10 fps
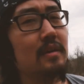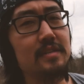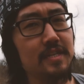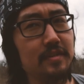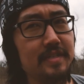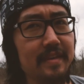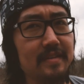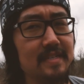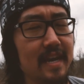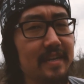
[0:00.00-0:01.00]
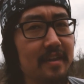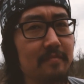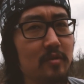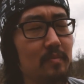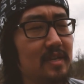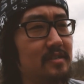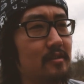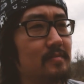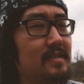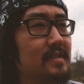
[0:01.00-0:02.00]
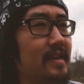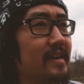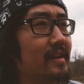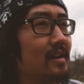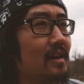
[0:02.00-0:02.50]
So take this idea of momentum, see